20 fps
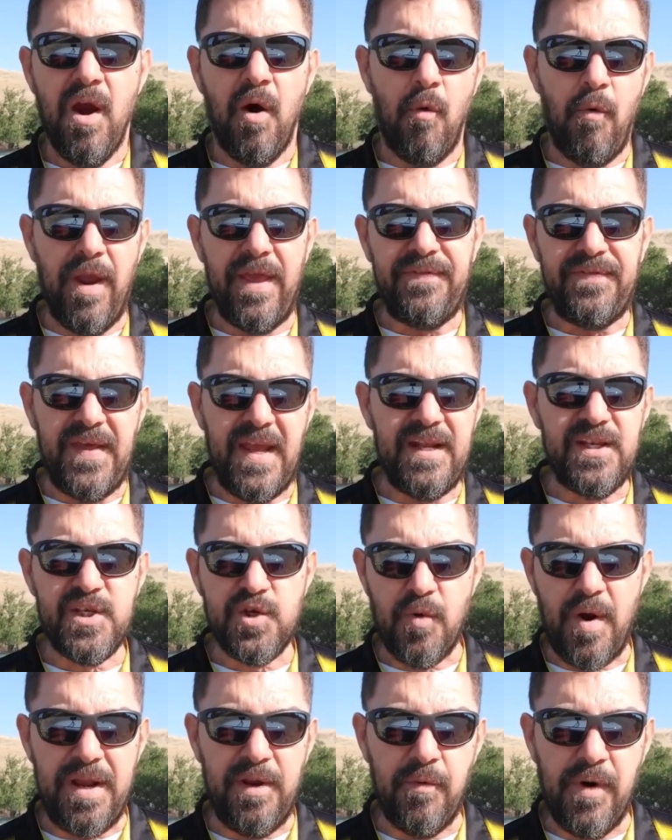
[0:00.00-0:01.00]
within
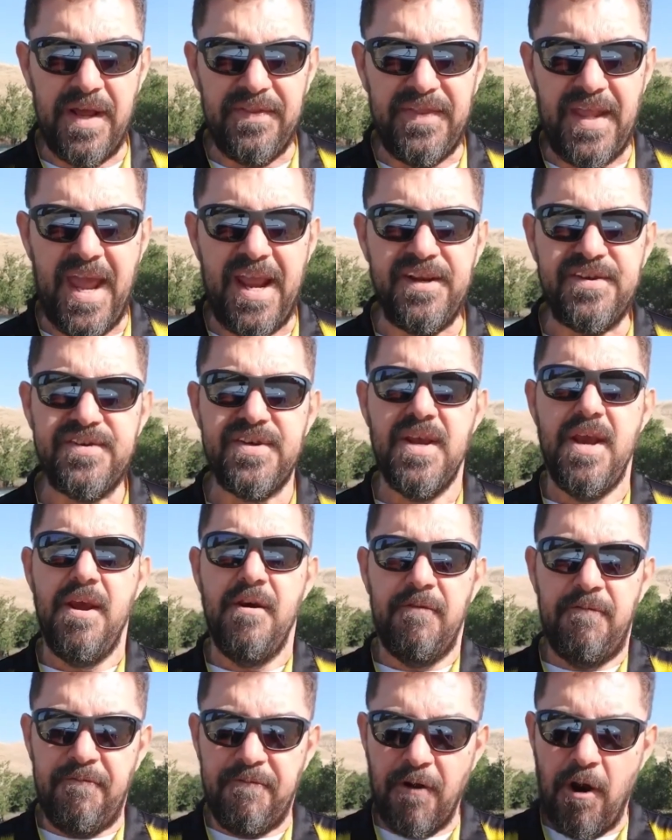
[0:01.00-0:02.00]
21 days
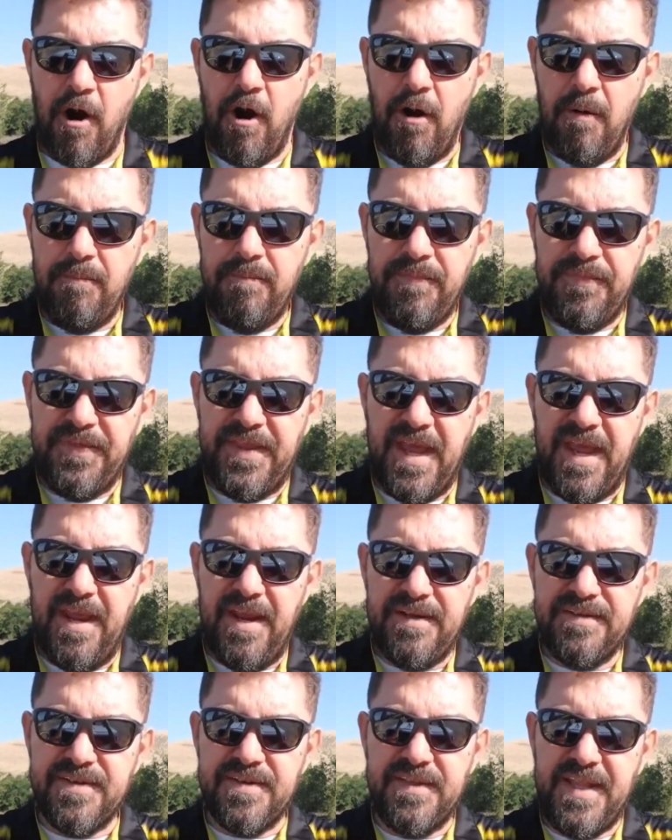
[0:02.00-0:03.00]
from
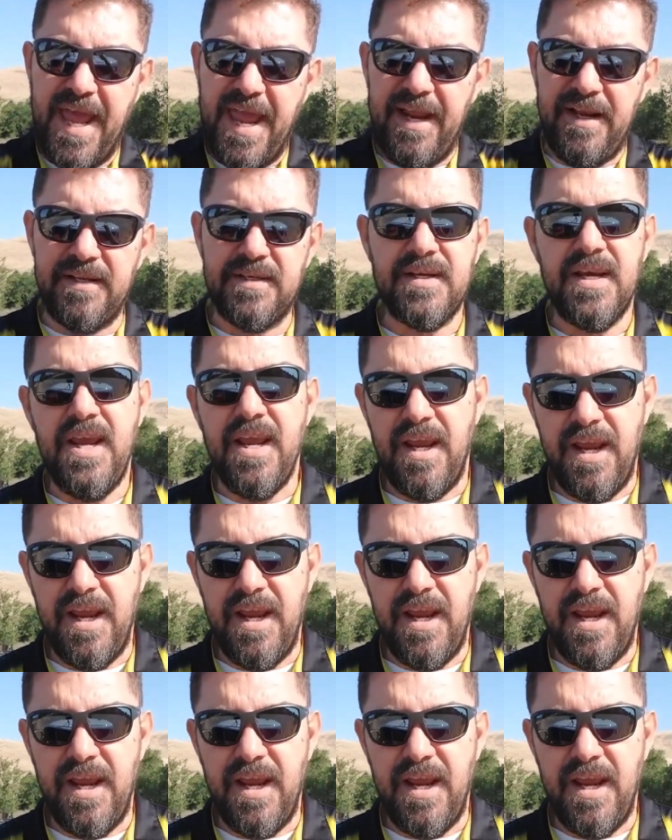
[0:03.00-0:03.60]
this date.